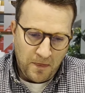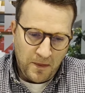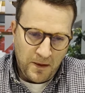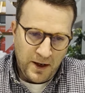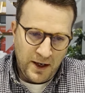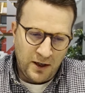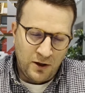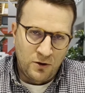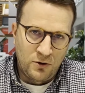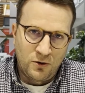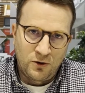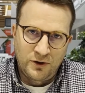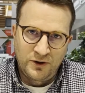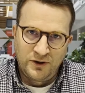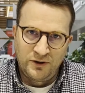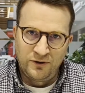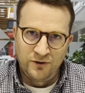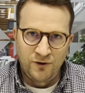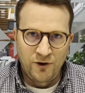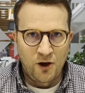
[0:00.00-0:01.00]
It looked
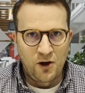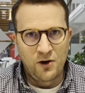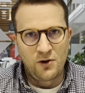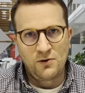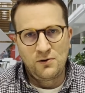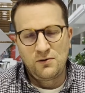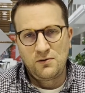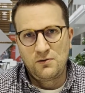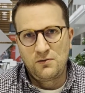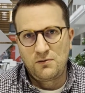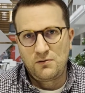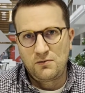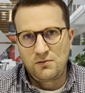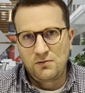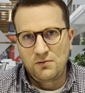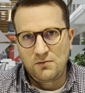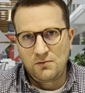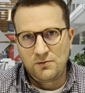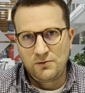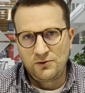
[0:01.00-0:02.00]
as though
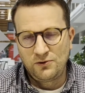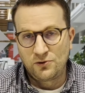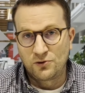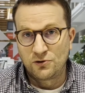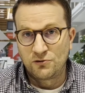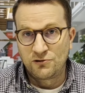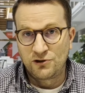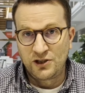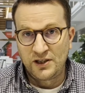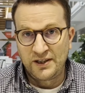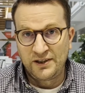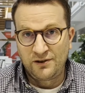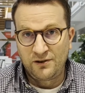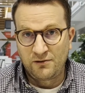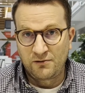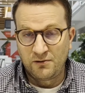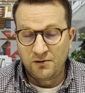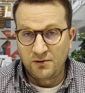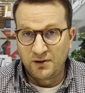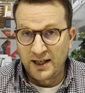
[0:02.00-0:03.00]
gas
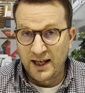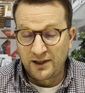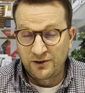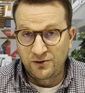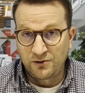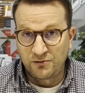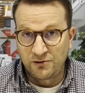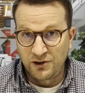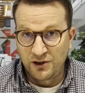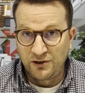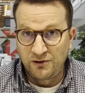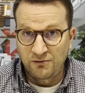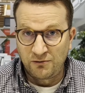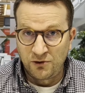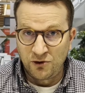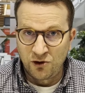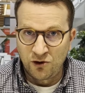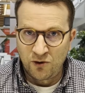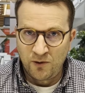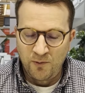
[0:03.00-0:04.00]
storages through
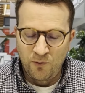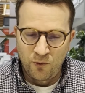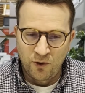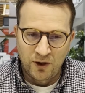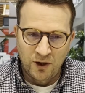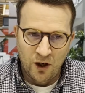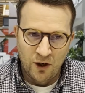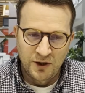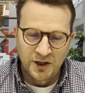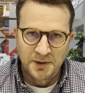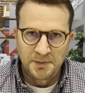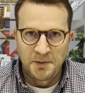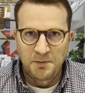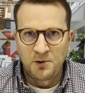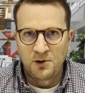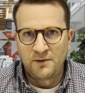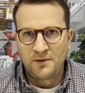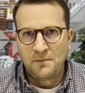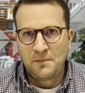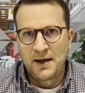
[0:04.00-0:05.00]
Europe were going to be
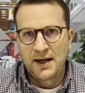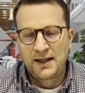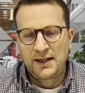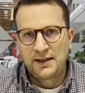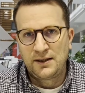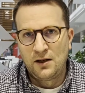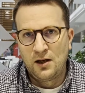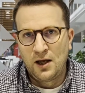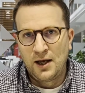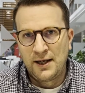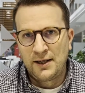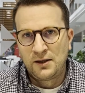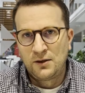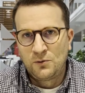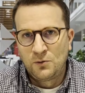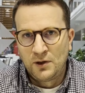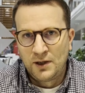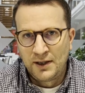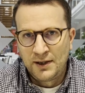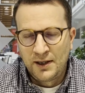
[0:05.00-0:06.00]
moving back in line
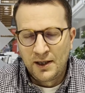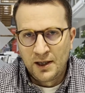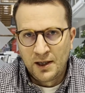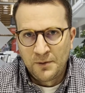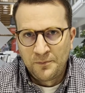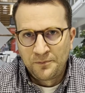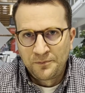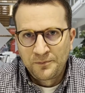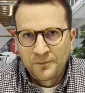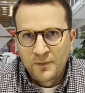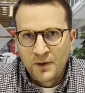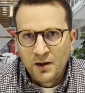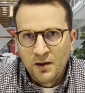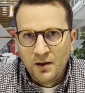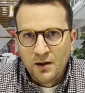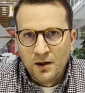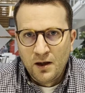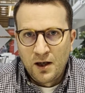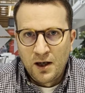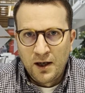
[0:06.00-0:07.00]
with
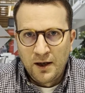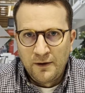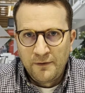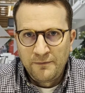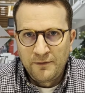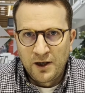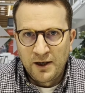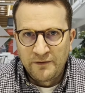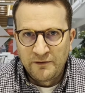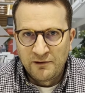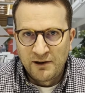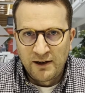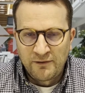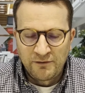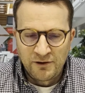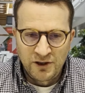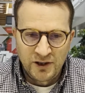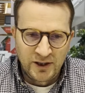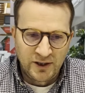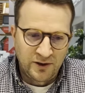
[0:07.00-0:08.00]
5-year
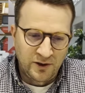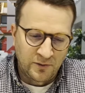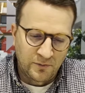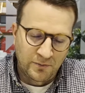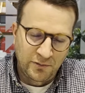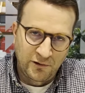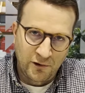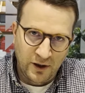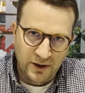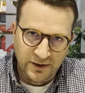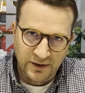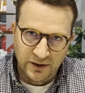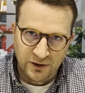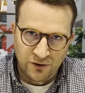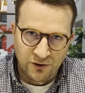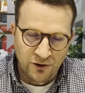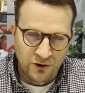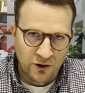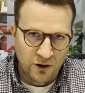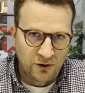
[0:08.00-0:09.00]
averages, and prices
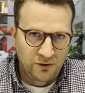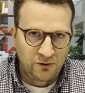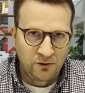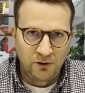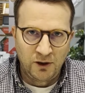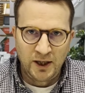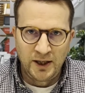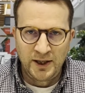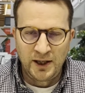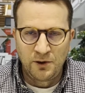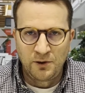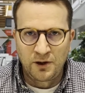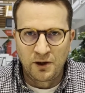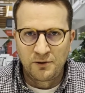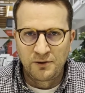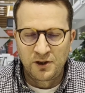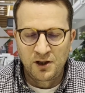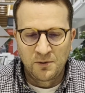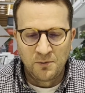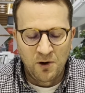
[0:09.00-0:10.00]
just looked like they were going
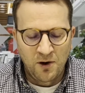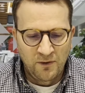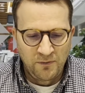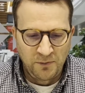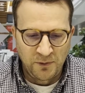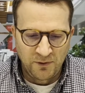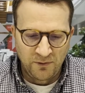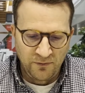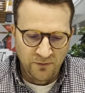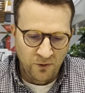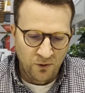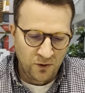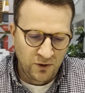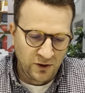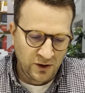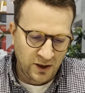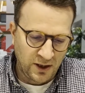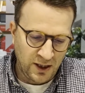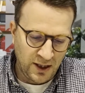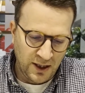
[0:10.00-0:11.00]
to come off, but
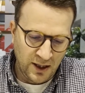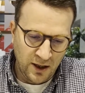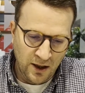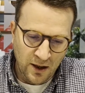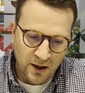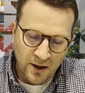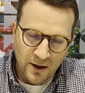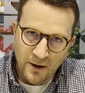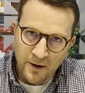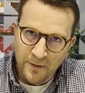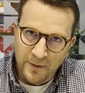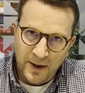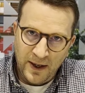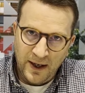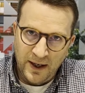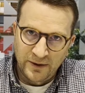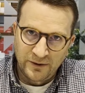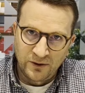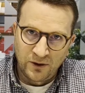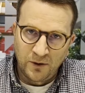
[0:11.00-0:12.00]
unfortunately that
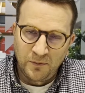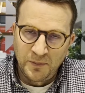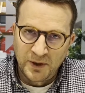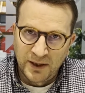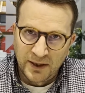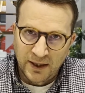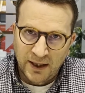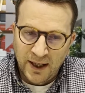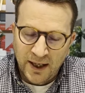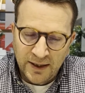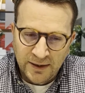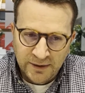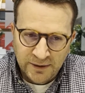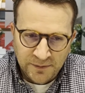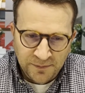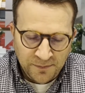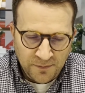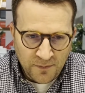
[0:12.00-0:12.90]
has not been the case.